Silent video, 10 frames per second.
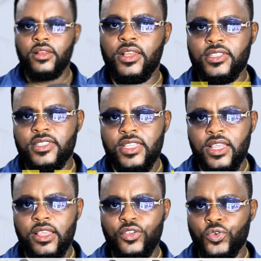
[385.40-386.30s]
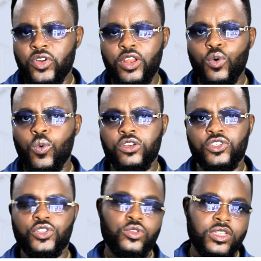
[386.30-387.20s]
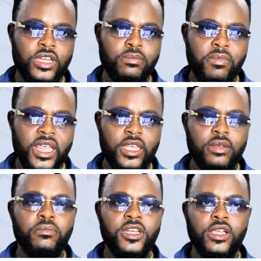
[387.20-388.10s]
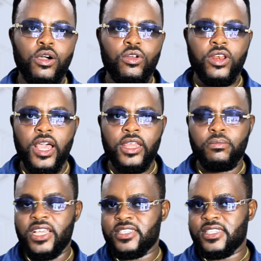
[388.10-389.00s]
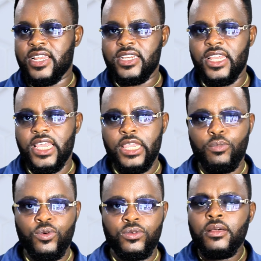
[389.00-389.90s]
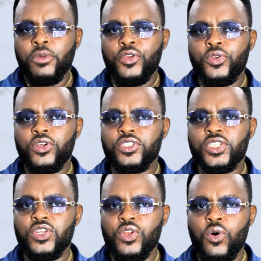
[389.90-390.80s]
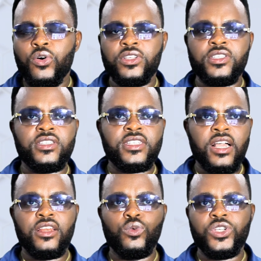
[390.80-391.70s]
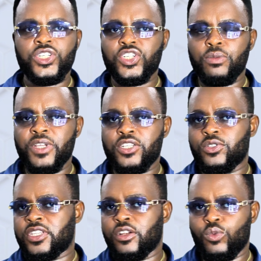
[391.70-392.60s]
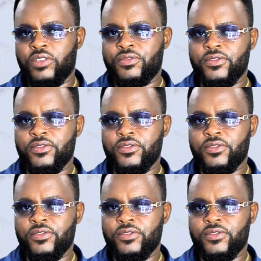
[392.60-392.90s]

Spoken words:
Let's say you really want to start making money online by selling ebook, but you don't know exactly which topic to start with.